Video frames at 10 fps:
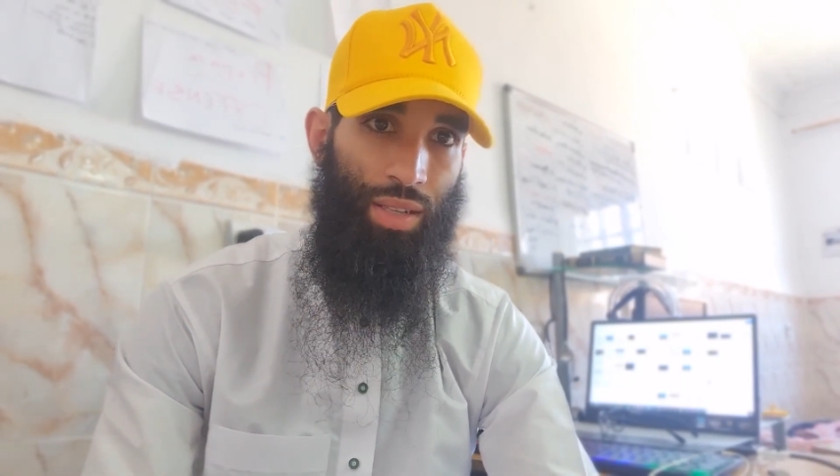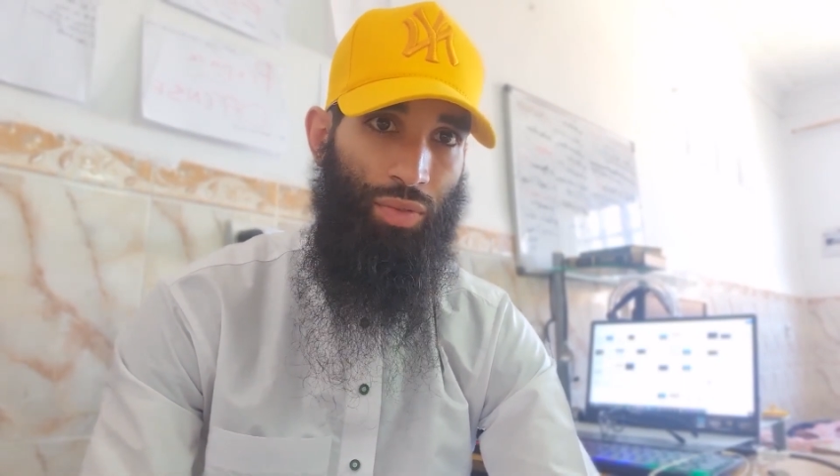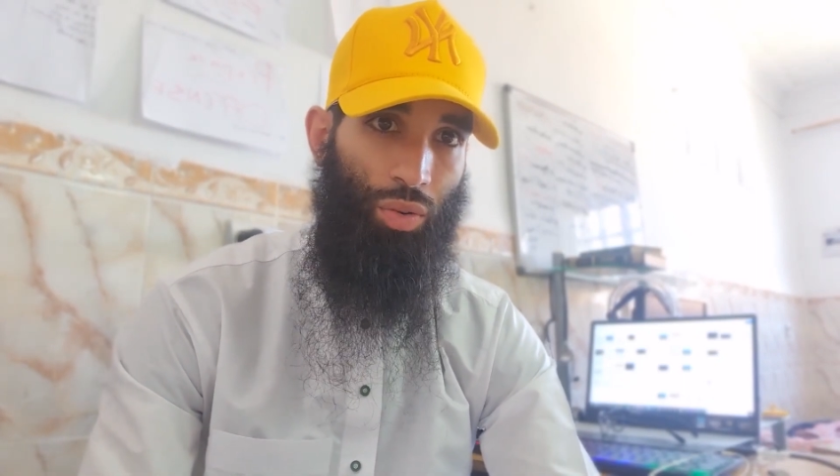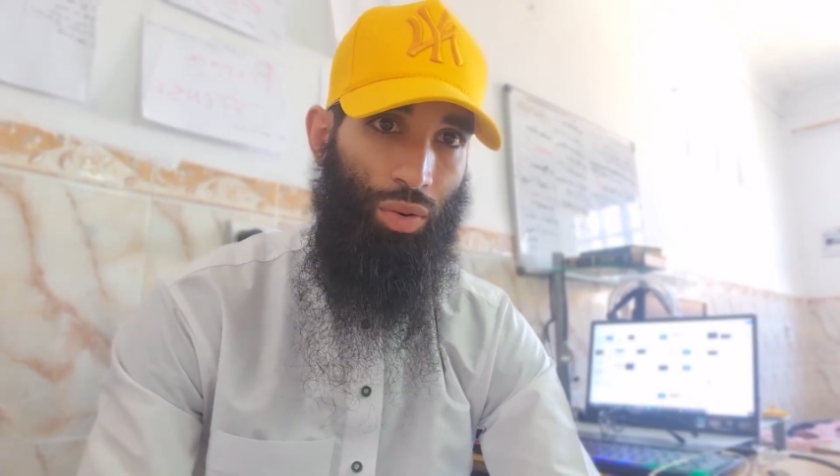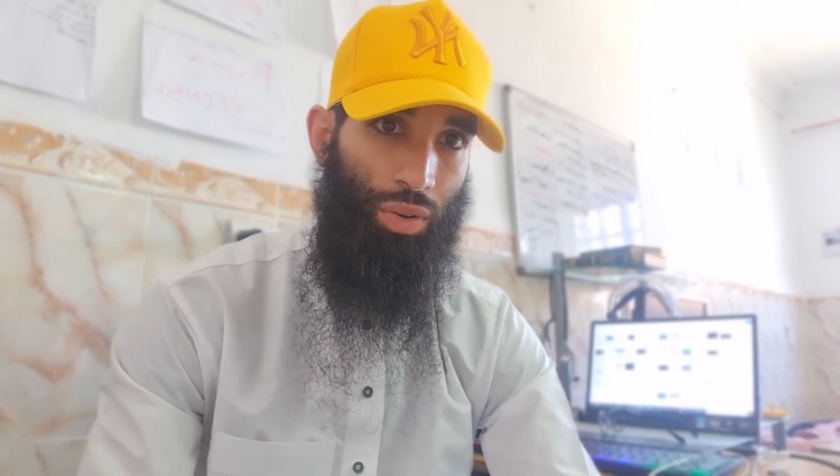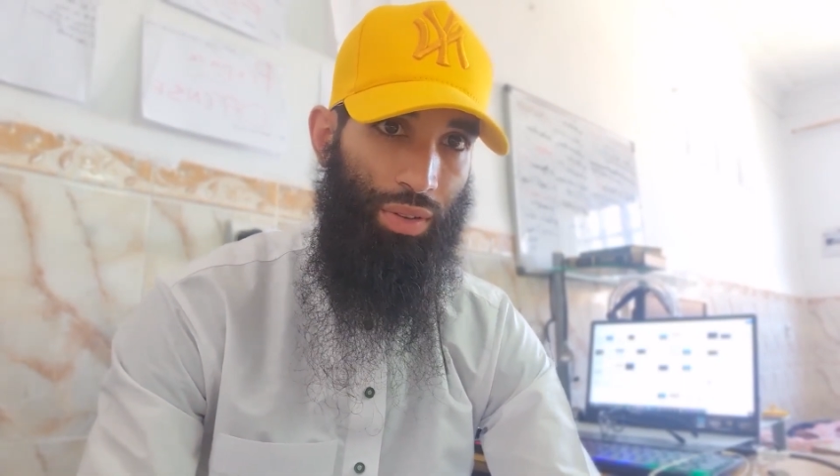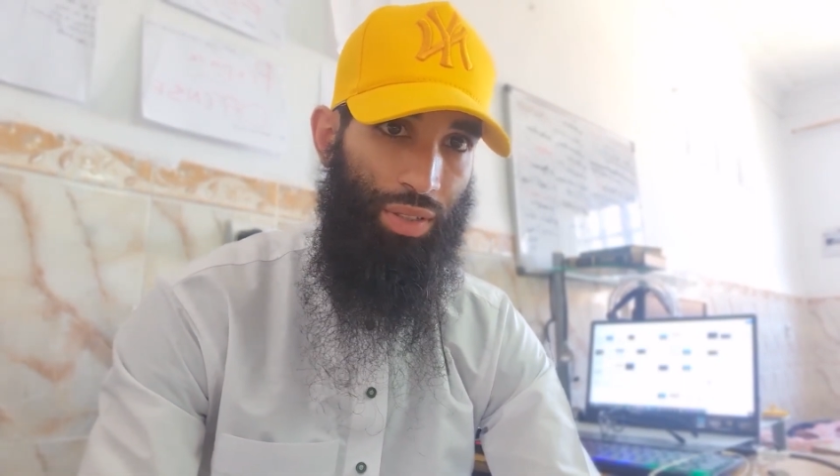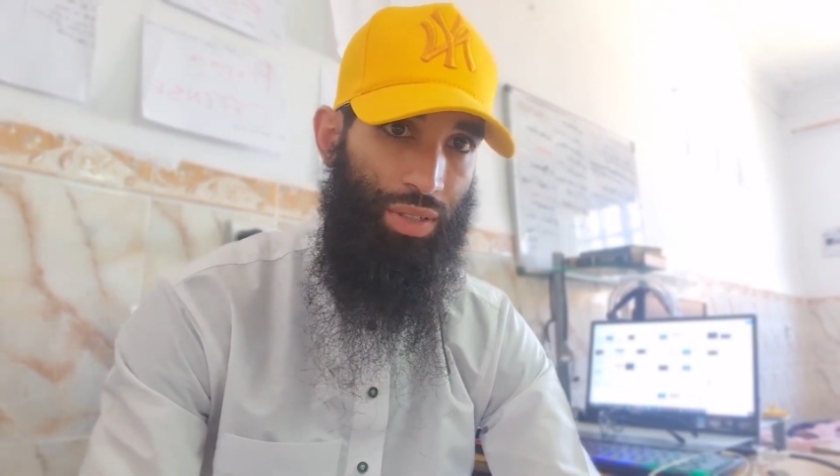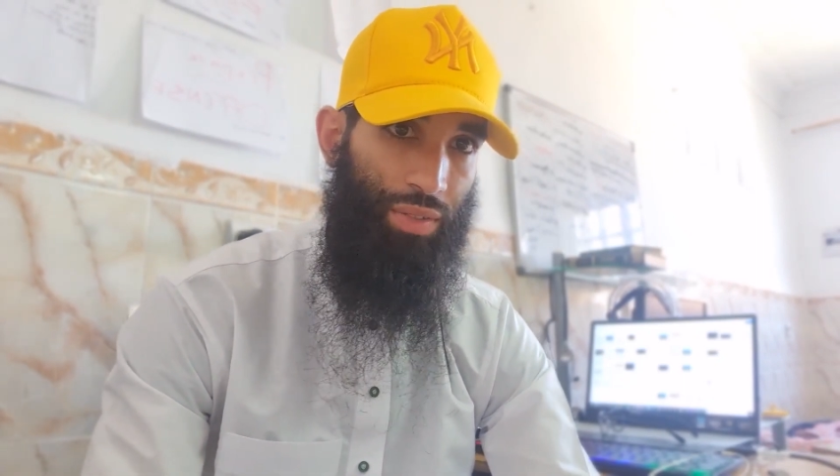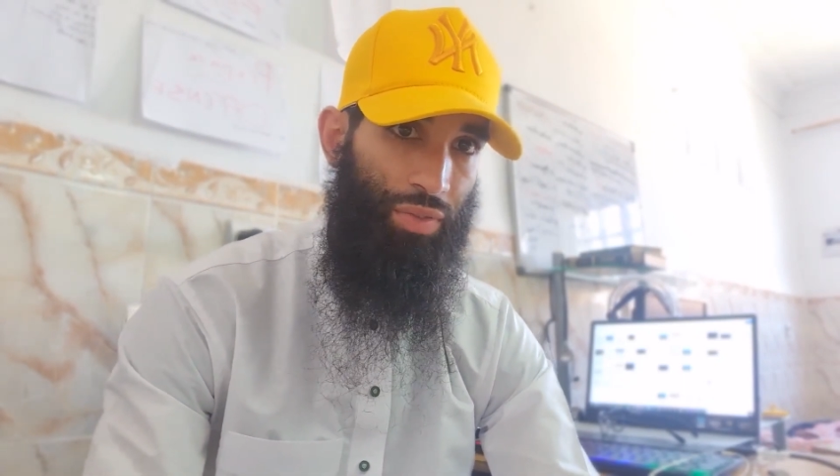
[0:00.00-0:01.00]
it for
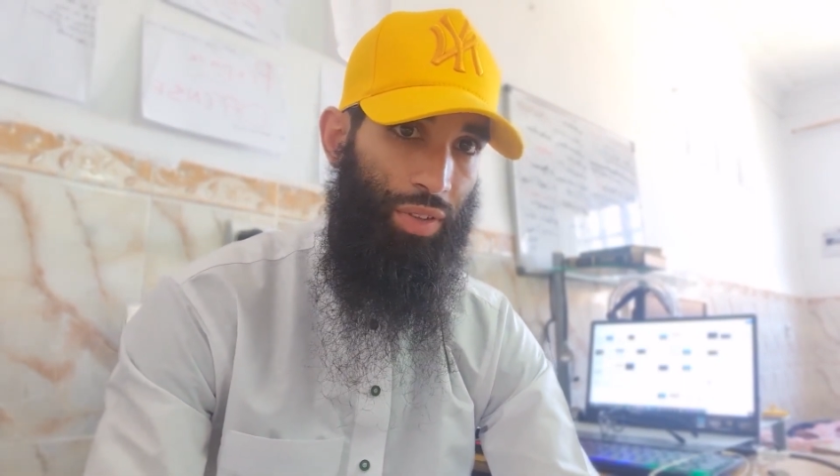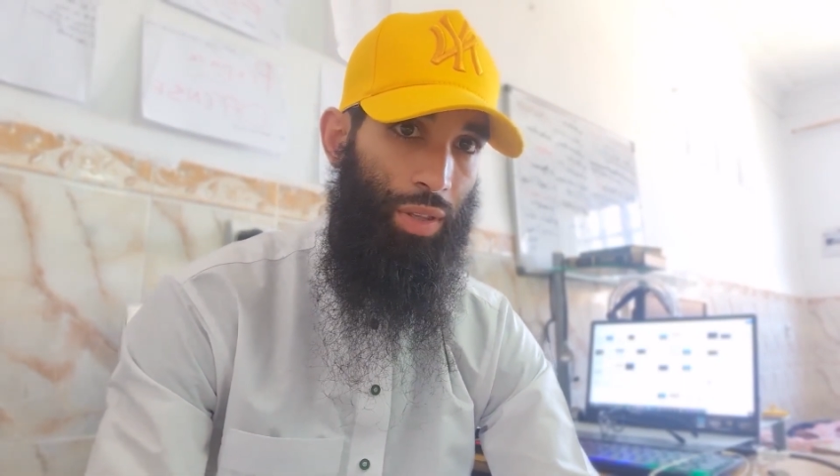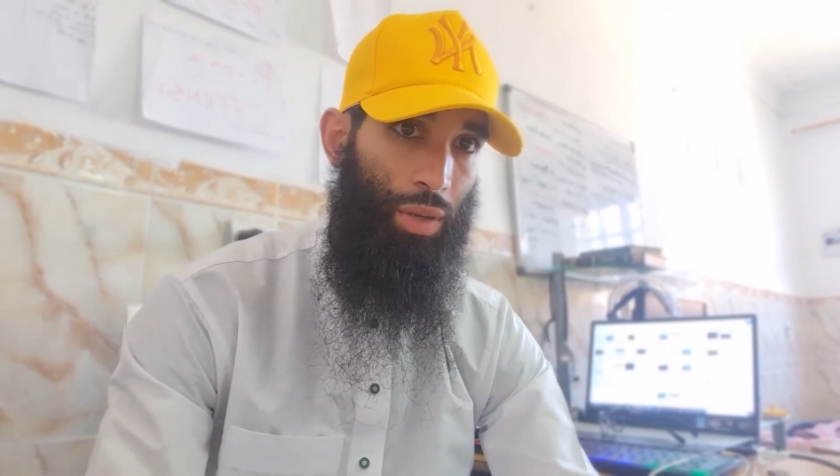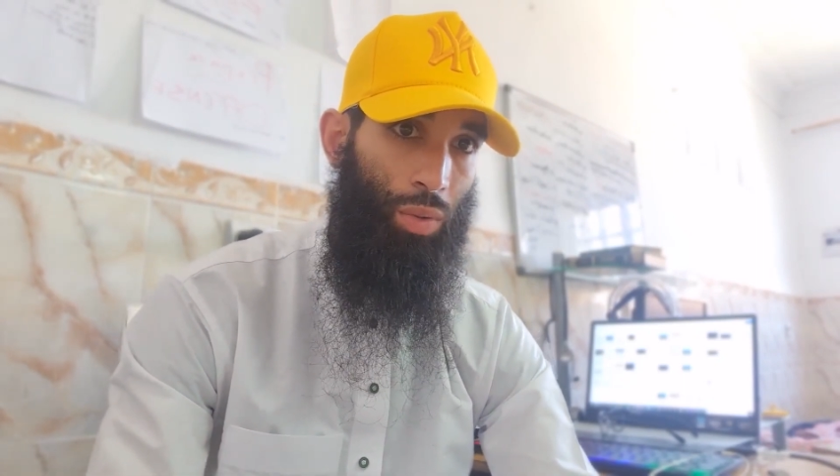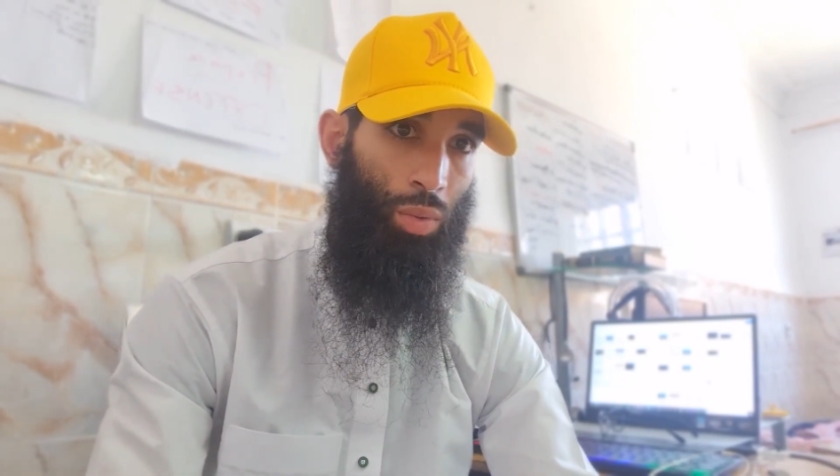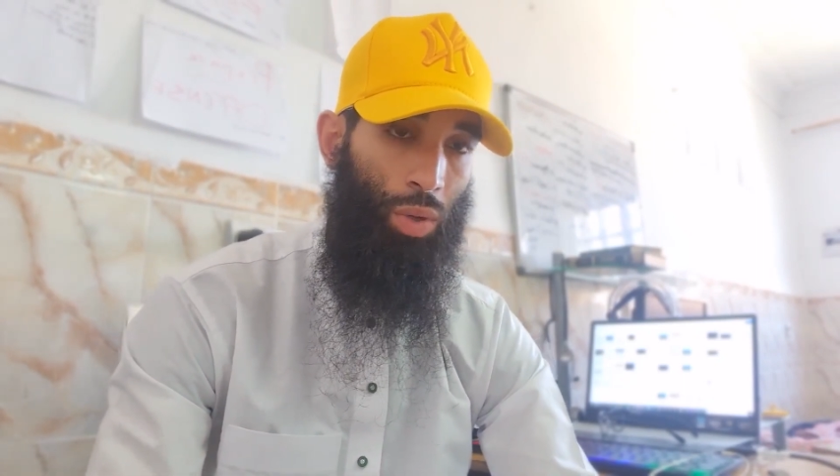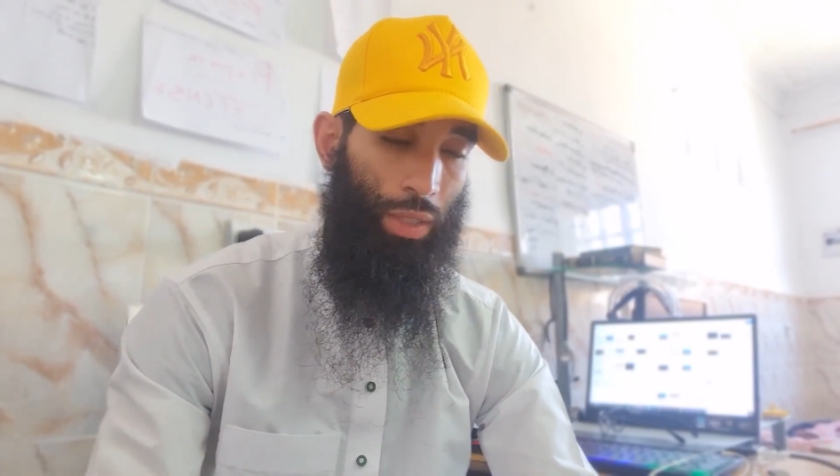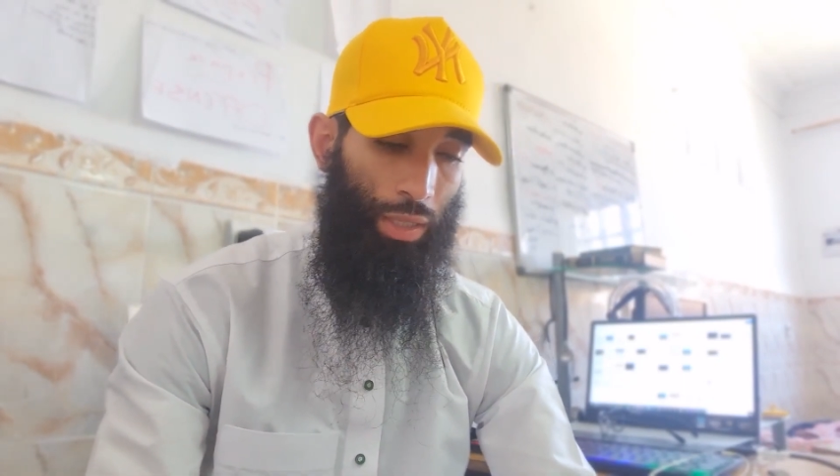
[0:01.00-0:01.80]
this video.